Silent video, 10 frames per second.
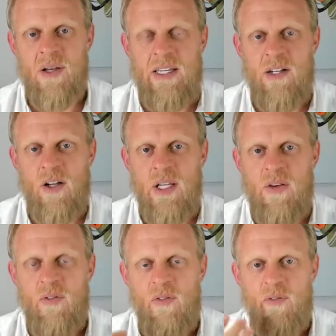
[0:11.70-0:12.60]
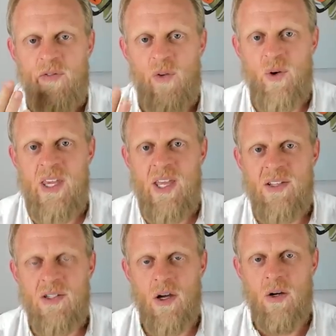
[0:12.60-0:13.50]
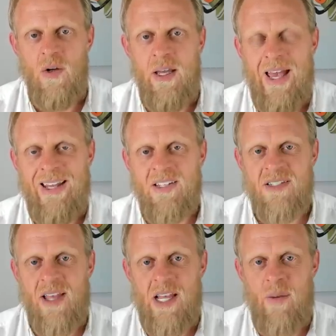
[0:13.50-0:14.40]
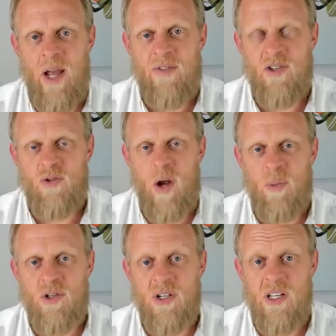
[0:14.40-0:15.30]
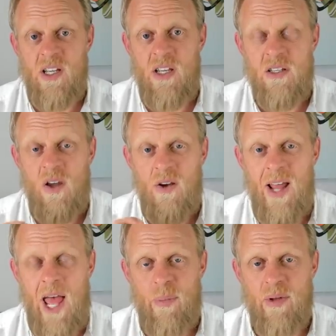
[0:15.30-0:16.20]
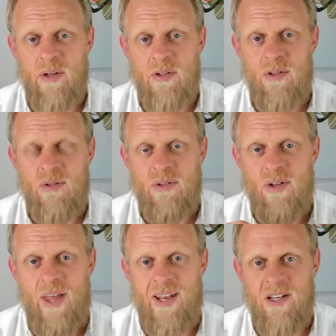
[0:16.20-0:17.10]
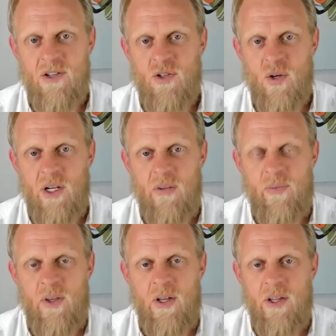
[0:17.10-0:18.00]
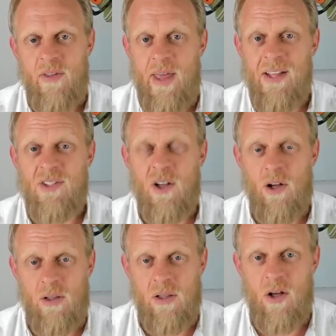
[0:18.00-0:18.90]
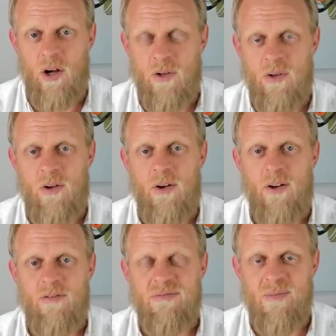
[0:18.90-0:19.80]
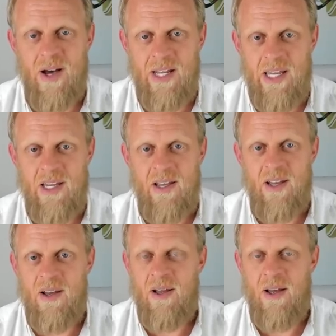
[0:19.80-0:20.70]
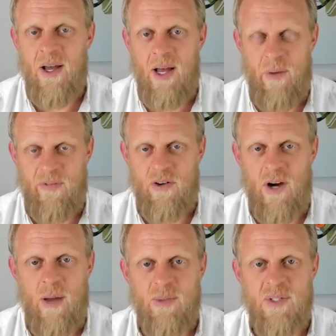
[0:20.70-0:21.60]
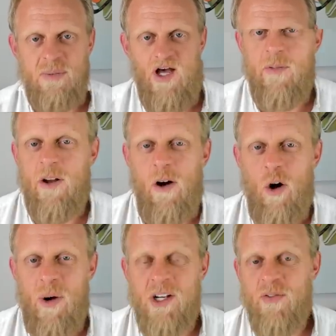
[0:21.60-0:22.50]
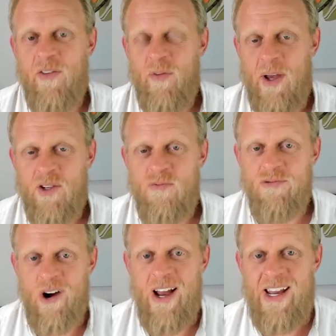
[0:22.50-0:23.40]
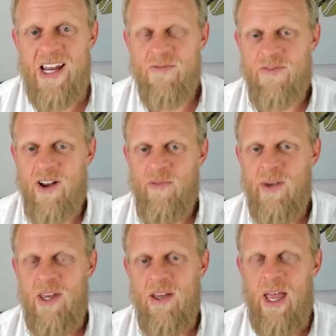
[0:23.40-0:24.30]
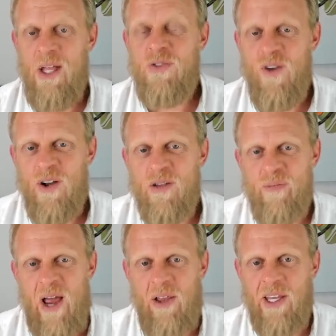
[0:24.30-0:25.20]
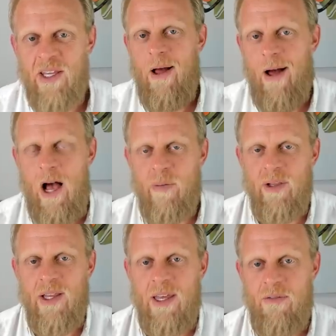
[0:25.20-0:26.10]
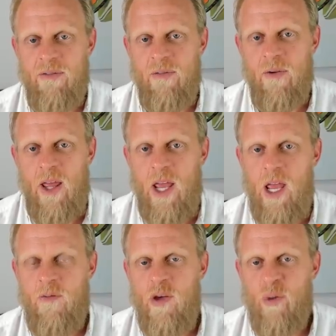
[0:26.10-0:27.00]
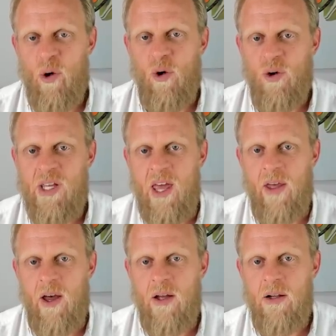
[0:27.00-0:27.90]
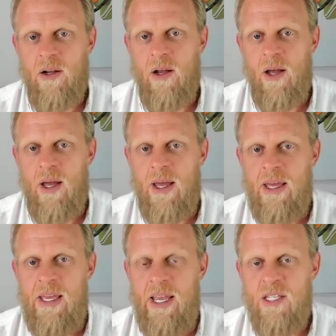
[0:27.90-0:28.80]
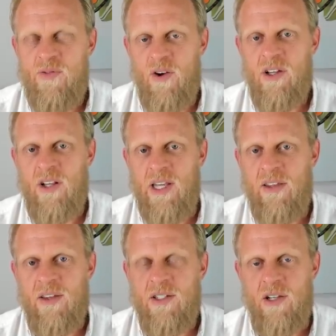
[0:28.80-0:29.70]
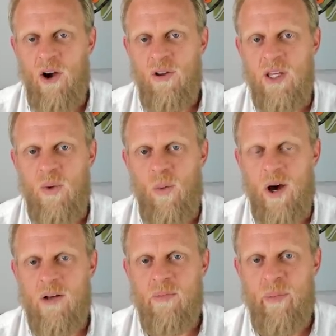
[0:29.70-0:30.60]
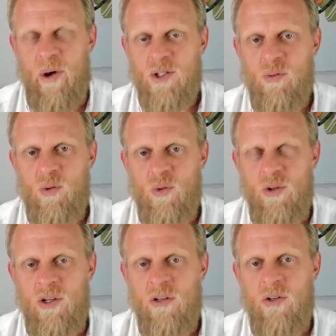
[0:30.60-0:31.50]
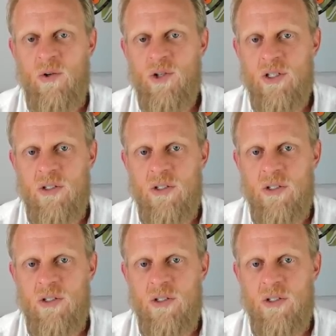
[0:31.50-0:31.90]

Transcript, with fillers: In only 4 years, though, an insane amount of disruption is going to happen to that industry. That's a lot of money up for grabs. I've got a whole bunch of information right in front of me. It's very compelling. I believe if you put it all together, it's very clear that there's only one possible conclusion.